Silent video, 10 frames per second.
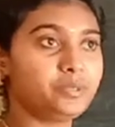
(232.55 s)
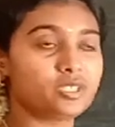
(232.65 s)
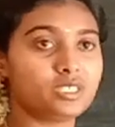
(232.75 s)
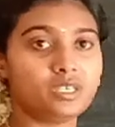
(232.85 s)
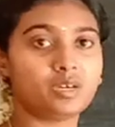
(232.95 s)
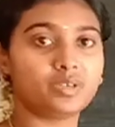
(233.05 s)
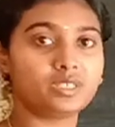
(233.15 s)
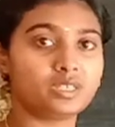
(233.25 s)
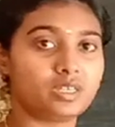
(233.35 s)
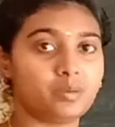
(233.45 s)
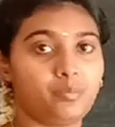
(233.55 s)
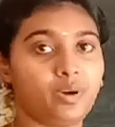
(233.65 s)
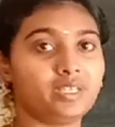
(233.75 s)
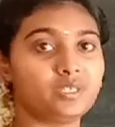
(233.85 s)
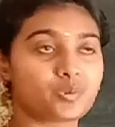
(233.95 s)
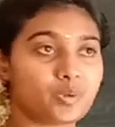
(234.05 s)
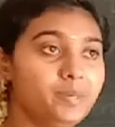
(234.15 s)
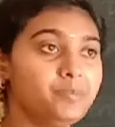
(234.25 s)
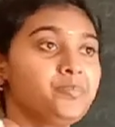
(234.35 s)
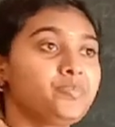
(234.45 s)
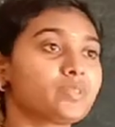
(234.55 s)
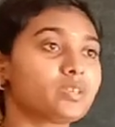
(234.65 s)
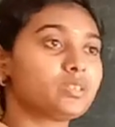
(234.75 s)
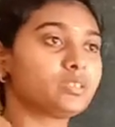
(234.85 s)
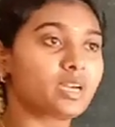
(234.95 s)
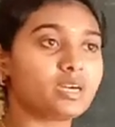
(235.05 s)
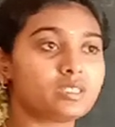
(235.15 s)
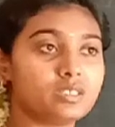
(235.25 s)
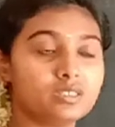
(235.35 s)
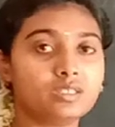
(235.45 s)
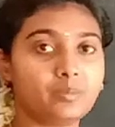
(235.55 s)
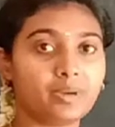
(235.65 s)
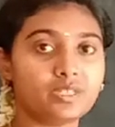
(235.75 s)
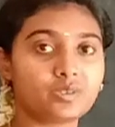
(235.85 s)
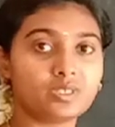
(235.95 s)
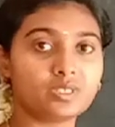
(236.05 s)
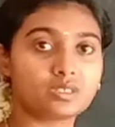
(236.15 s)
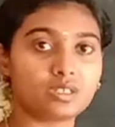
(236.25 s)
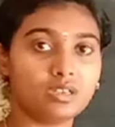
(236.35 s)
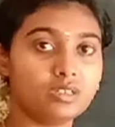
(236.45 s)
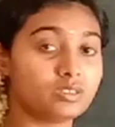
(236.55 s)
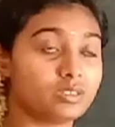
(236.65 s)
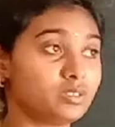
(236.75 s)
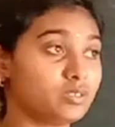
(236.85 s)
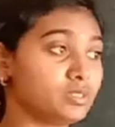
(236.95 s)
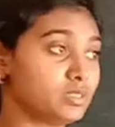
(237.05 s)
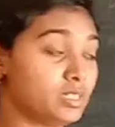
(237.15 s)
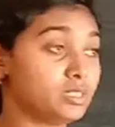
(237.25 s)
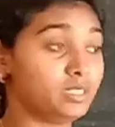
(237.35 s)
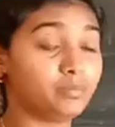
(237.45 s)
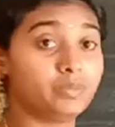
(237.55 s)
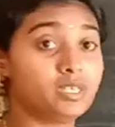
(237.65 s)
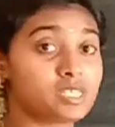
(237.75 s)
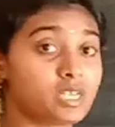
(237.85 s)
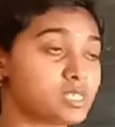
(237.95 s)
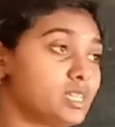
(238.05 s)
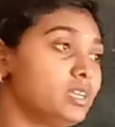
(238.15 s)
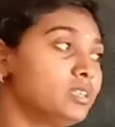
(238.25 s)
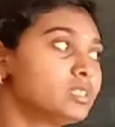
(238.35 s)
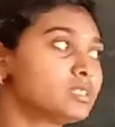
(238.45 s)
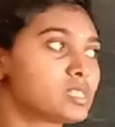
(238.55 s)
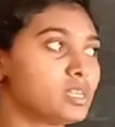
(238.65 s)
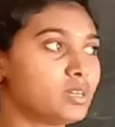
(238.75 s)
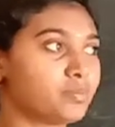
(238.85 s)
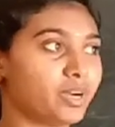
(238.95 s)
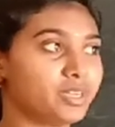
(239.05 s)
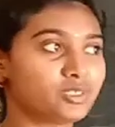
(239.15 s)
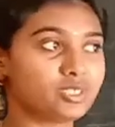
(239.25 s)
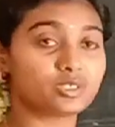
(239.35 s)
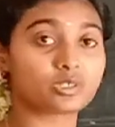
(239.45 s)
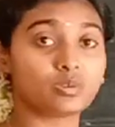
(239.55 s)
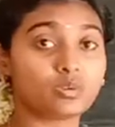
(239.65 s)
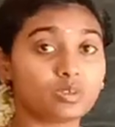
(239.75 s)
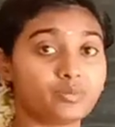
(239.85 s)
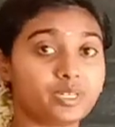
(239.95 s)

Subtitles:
passing away the pine tree. The pine tree is saying, the birds are saying, see the pine trees look